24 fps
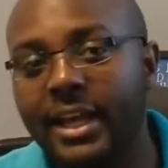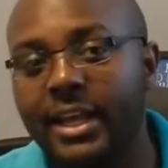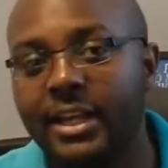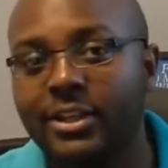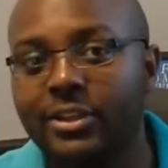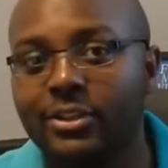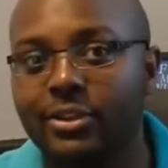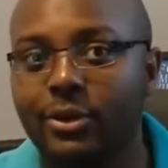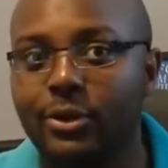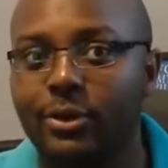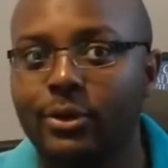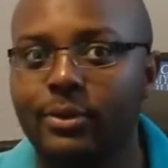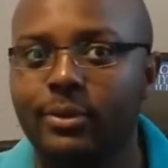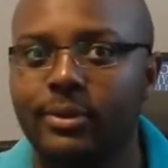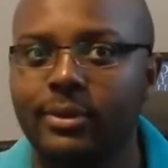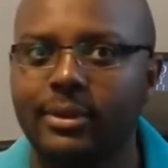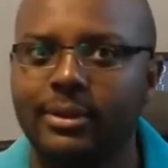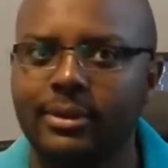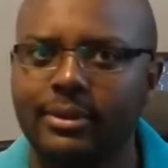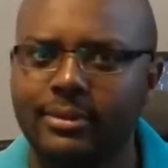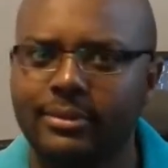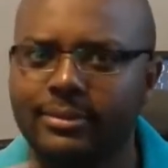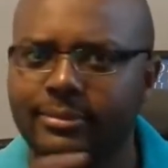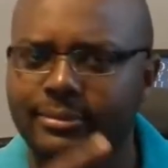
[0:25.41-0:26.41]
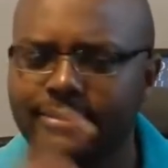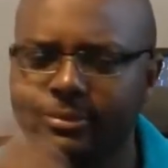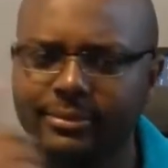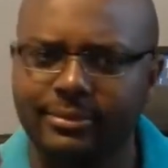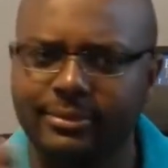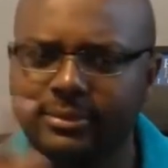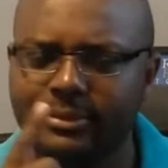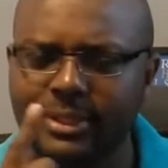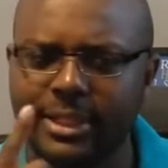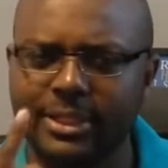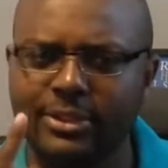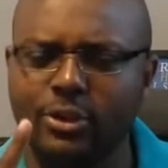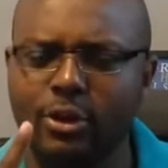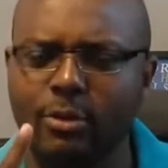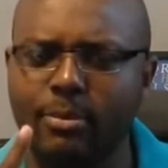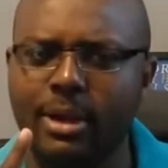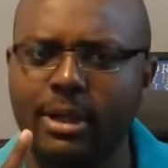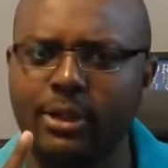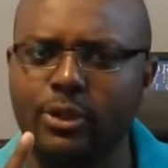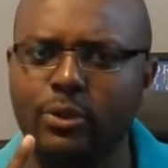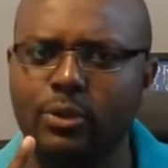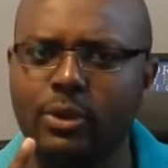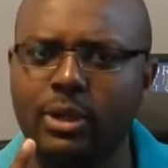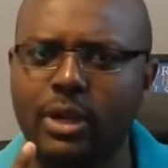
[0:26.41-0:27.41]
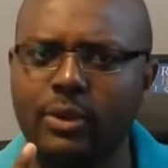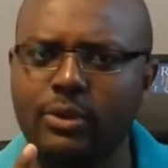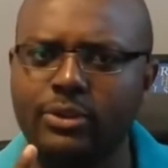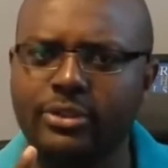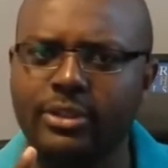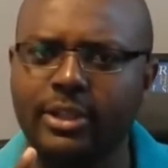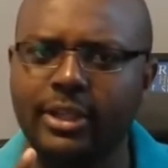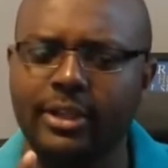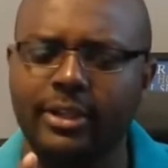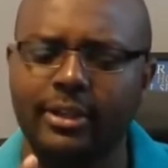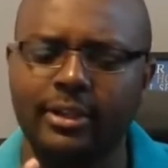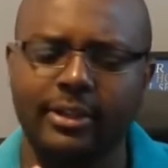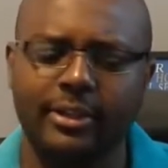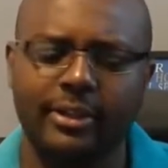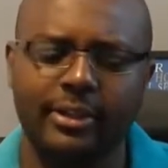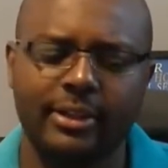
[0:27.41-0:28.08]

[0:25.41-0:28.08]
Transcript: So, let's go back to what I was saying.